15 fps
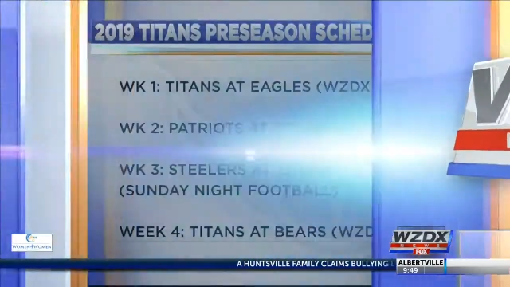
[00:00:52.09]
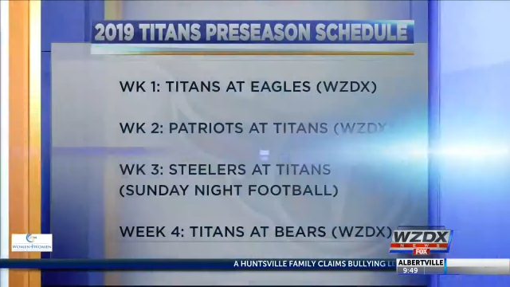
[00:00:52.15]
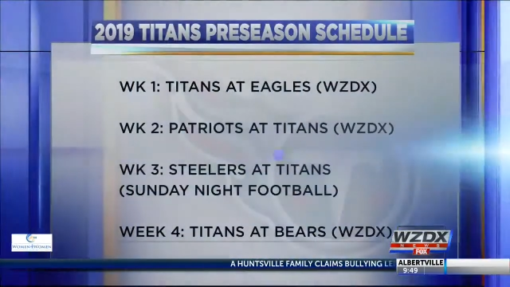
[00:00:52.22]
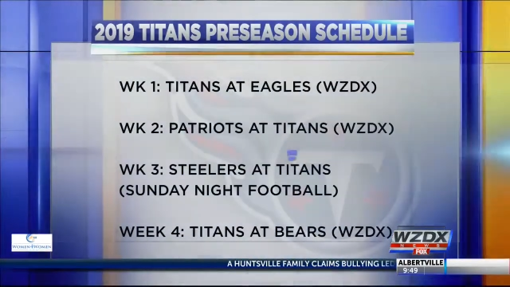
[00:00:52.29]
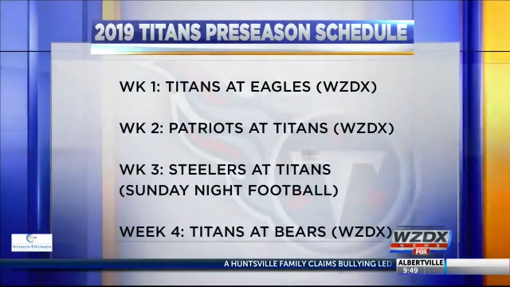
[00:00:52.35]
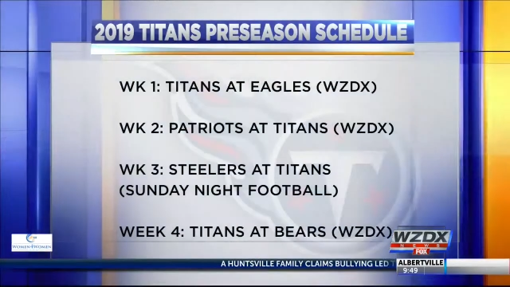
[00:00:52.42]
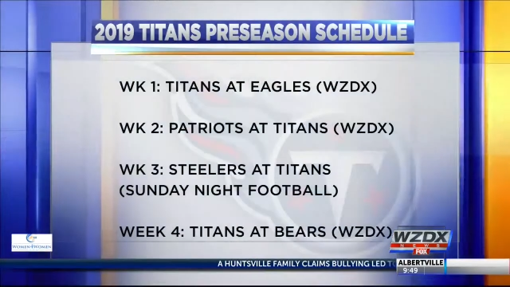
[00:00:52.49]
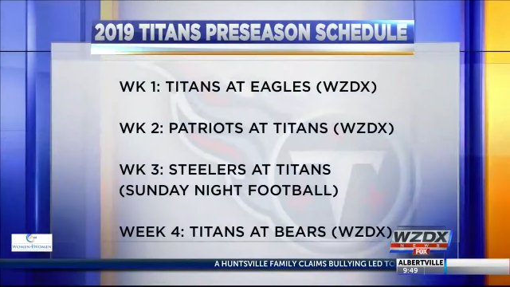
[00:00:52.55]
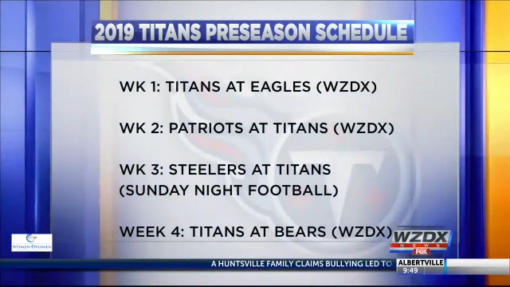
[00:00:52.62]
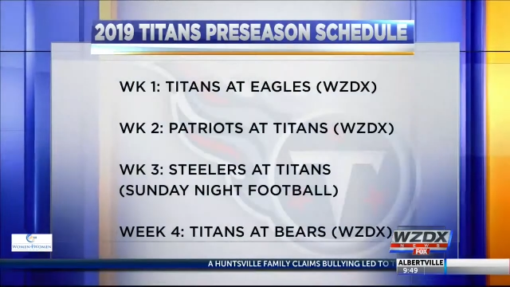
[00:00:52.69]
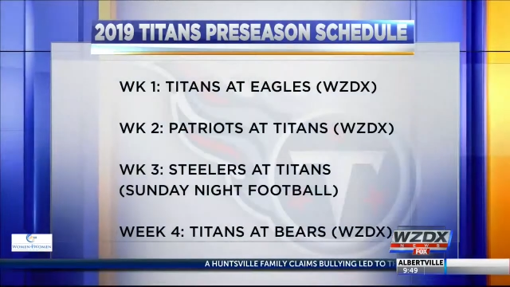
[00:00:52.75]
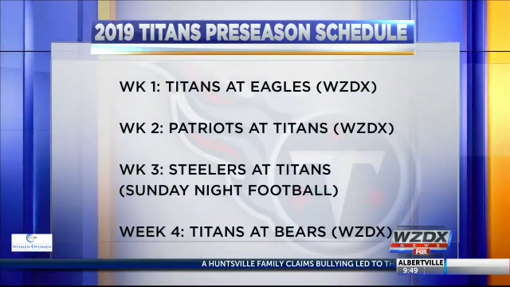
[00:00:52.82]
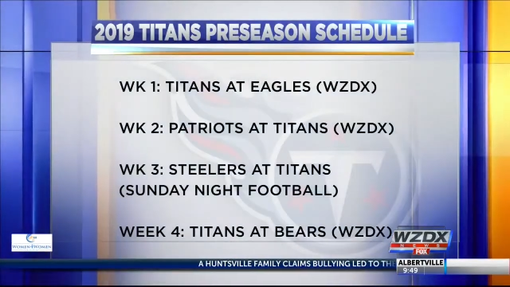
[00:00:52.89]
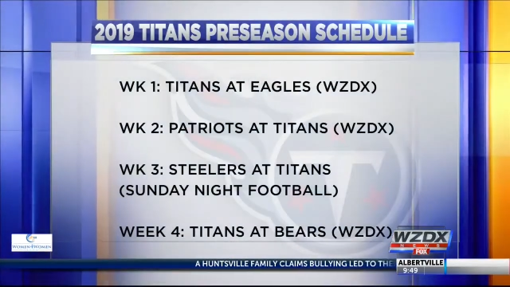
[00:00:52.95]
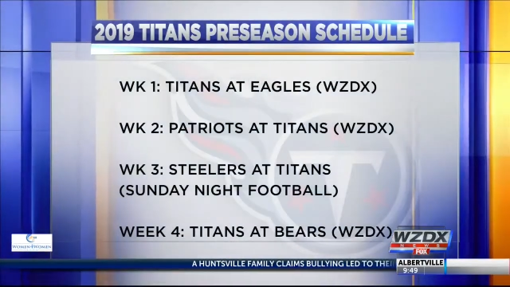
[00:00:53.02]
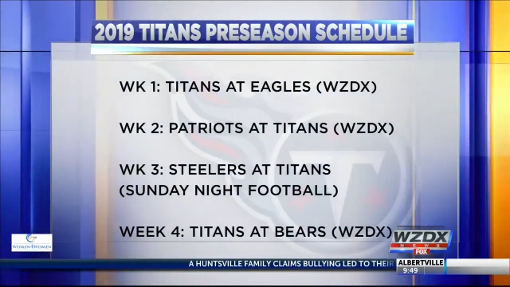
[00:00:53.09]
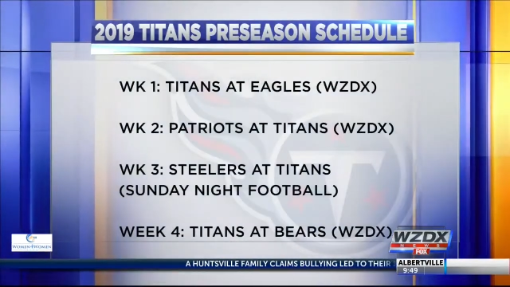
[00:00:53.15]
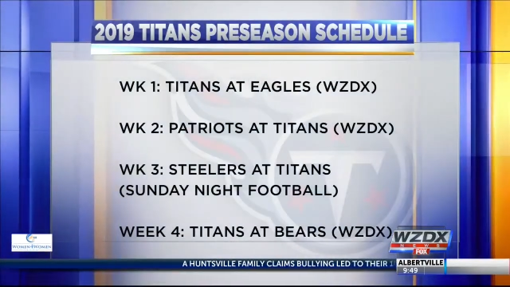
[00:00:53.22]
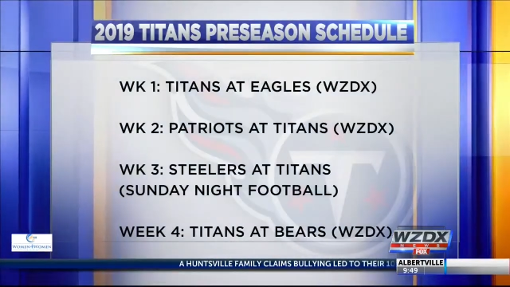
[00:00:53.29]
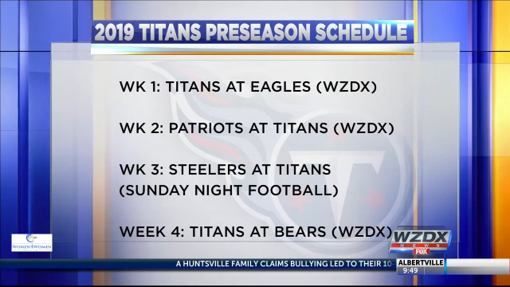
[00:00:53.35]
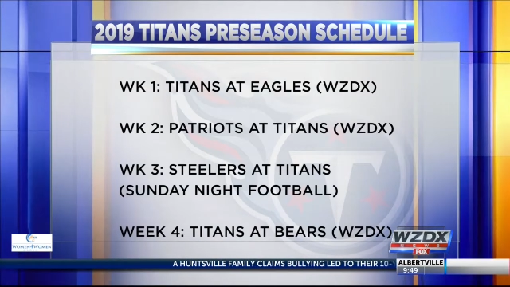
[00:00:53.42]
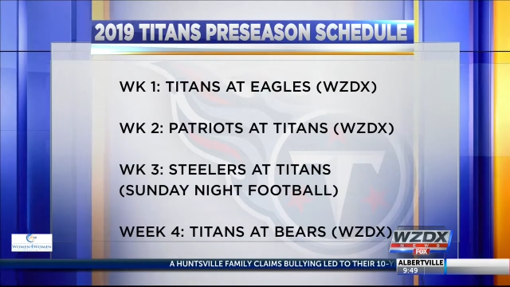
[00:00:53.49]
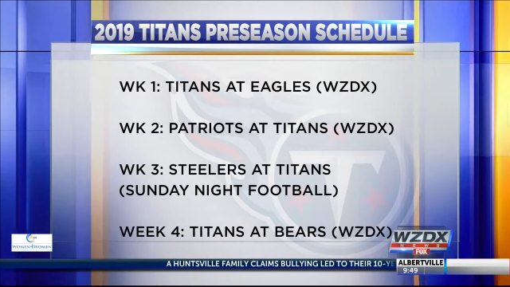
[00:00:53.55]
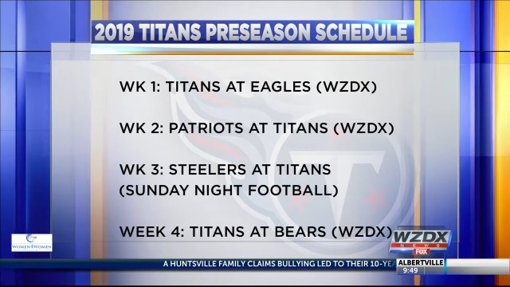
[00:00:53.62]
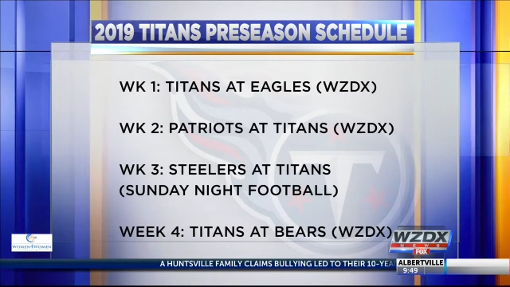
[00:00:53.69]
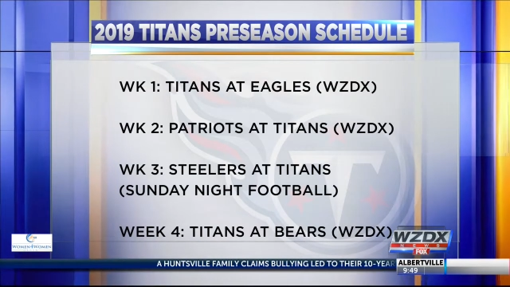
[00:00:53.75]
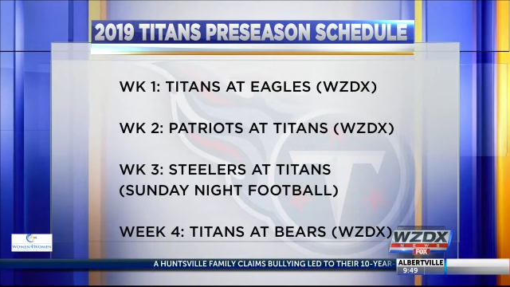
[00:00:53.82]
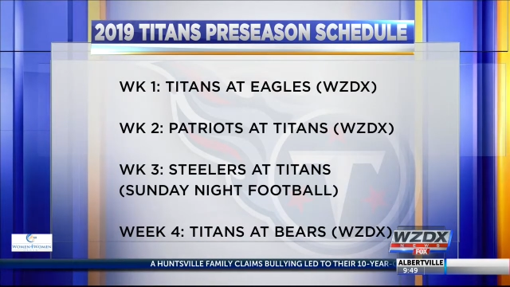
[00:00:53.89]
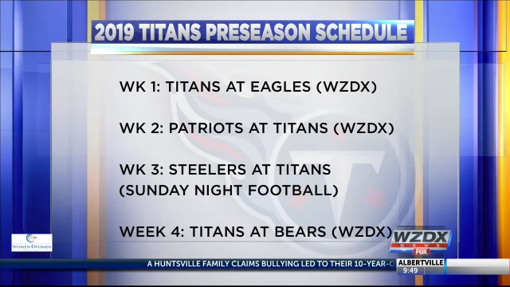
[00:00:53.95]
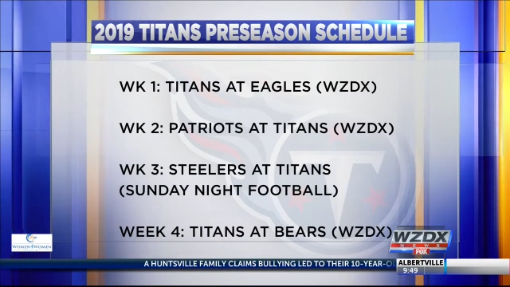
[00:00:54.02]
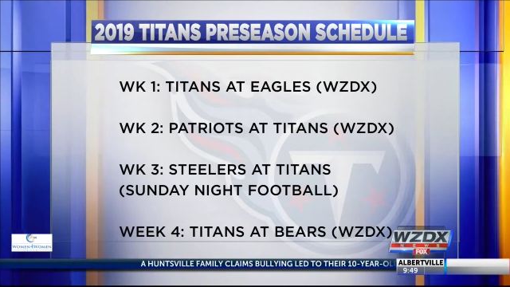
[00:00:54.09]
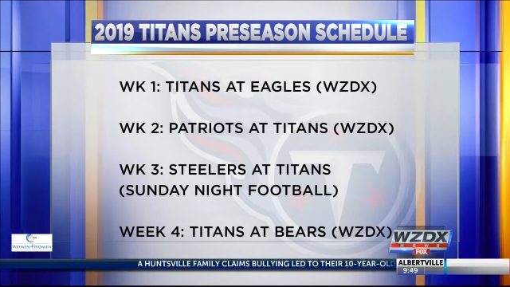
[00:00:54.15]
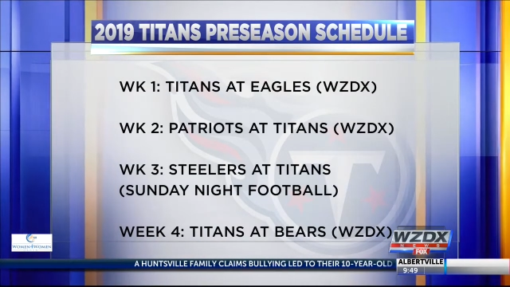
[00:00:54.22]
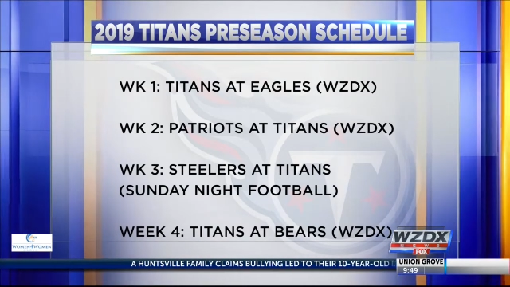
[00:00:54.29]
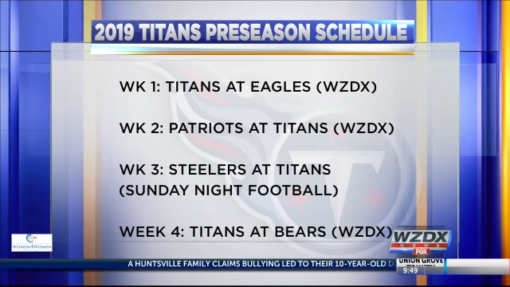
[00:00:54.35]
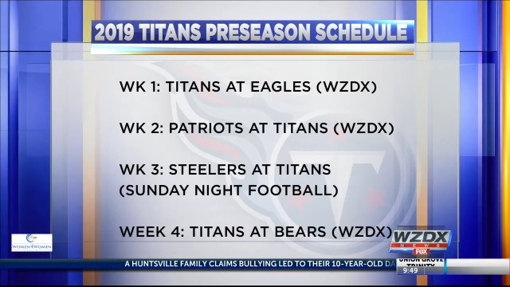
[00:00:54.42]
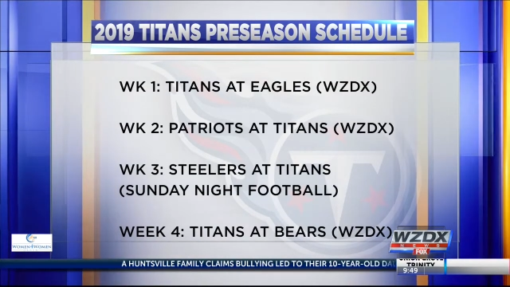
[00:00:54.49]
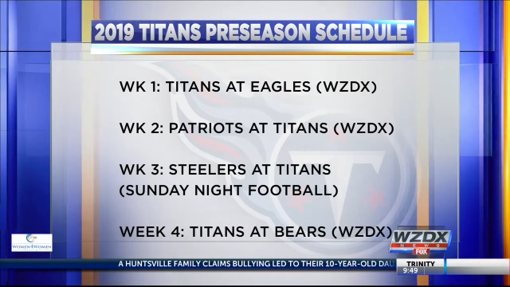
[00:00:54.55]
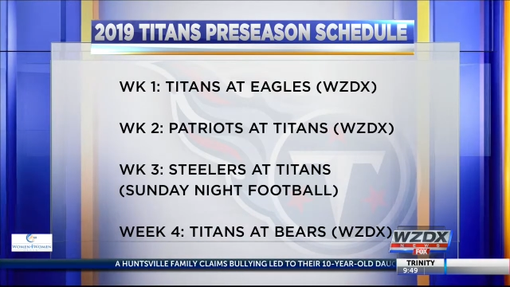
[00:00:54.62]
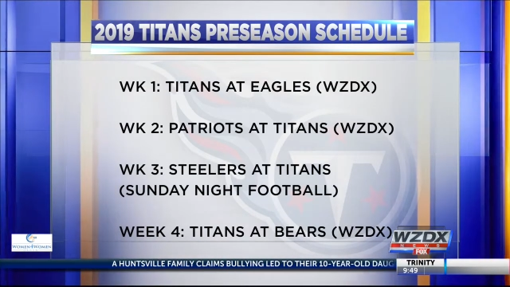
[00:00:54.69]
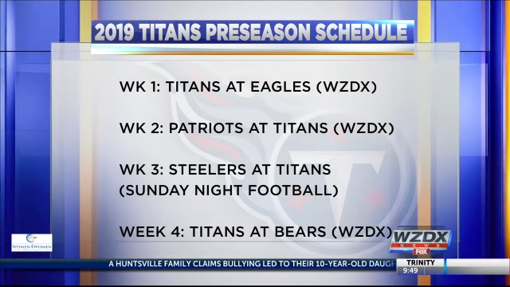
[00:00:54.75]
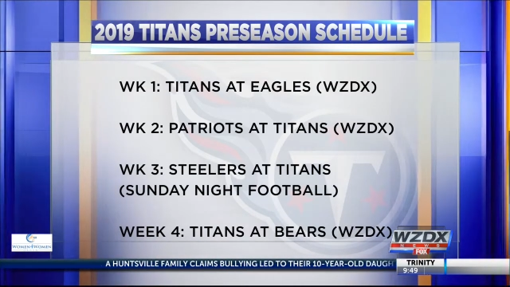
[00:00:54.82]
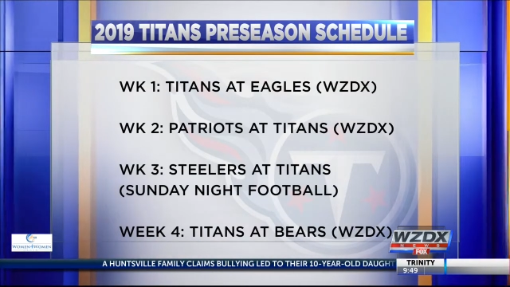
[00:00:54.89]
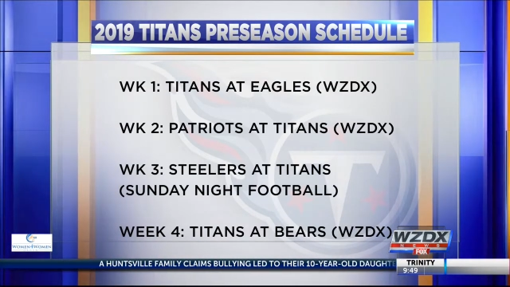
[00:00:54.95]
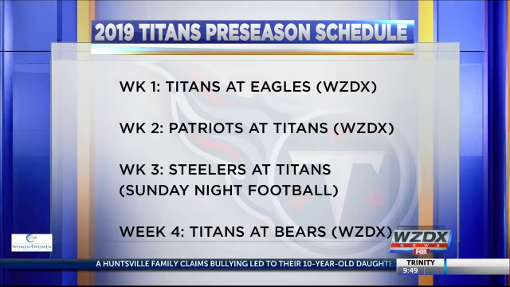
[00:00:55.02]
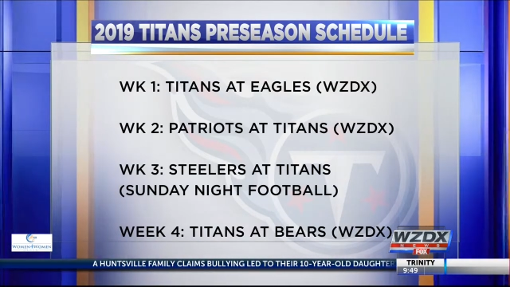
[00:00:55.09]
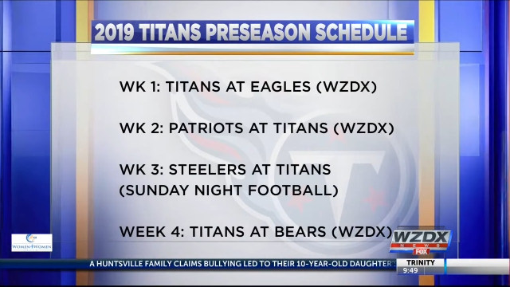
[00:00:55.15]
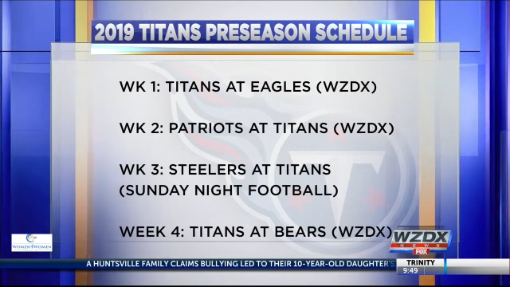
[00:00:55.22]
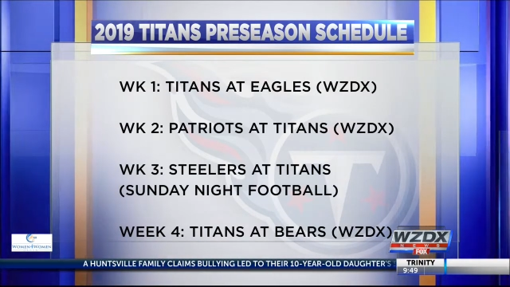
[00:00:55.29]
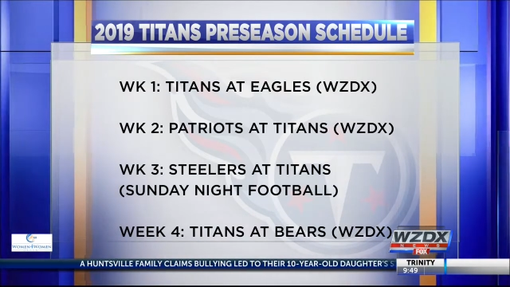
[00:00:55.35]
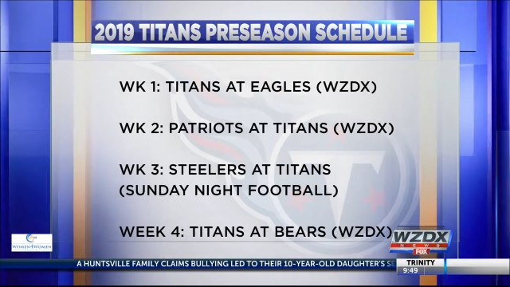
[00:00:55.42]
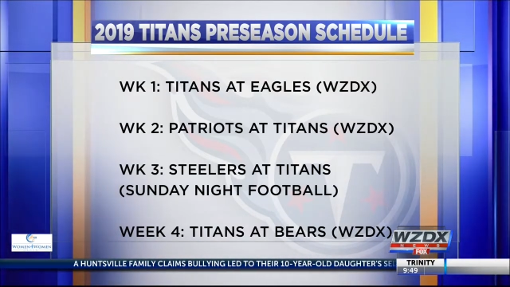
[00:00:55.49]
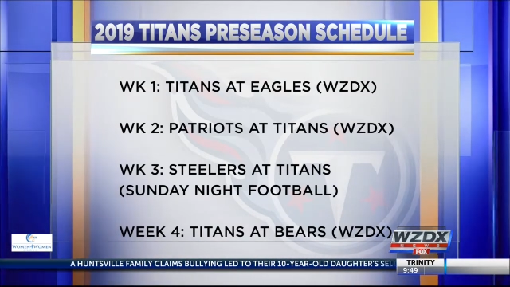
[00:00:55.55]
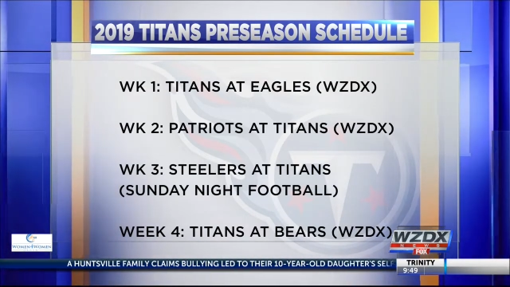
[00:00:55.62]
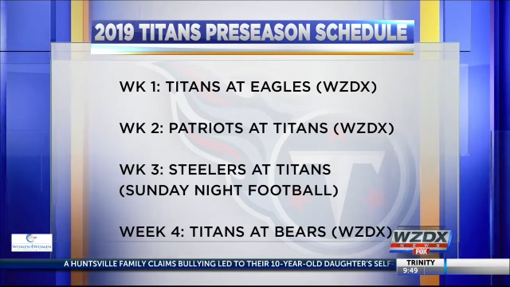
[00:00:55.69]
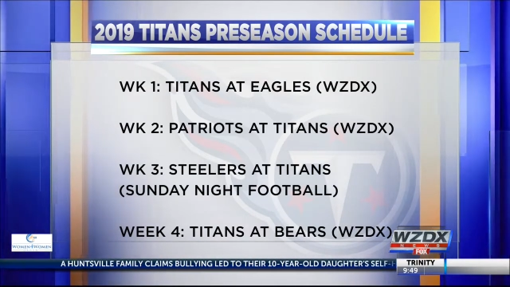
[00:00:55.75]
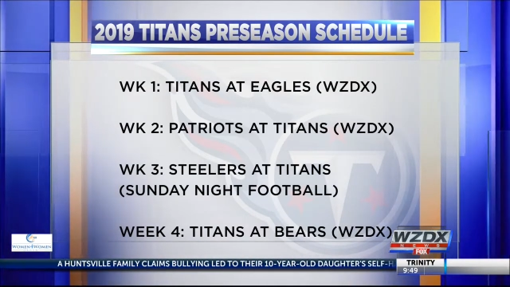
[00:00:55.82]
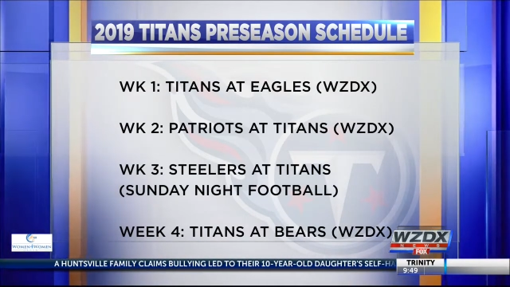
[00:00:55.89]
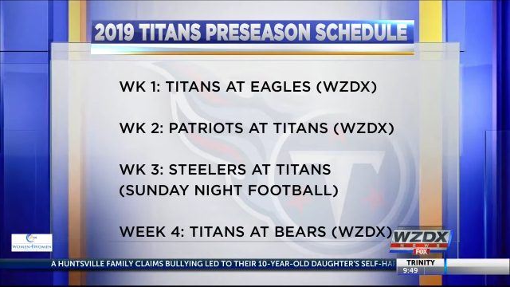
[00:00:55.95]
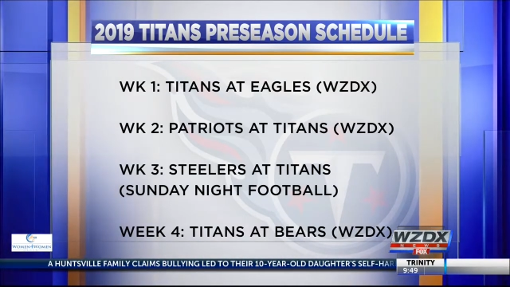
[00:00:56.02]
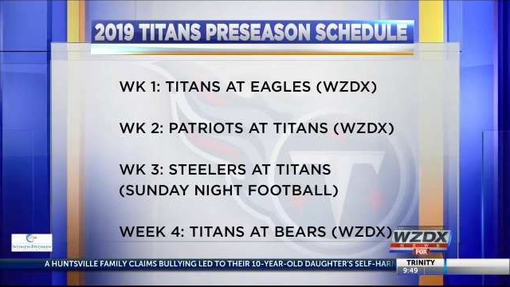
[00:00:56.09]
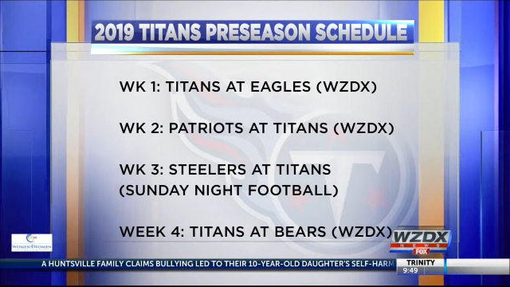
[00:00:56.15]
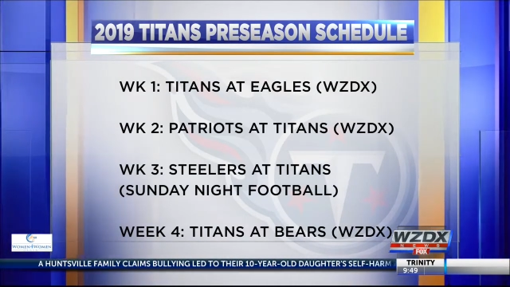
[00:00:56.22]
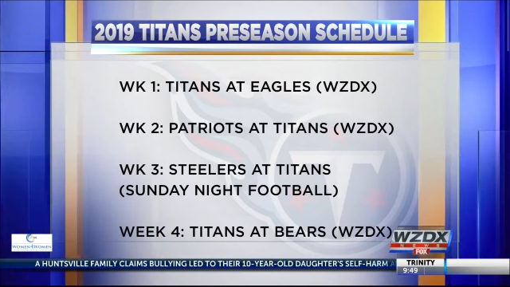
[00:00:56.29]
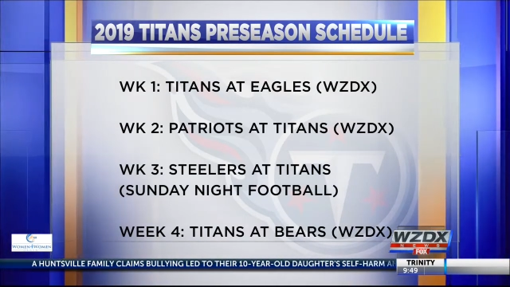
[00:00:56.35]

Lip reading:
Nobody's mouth can be seen.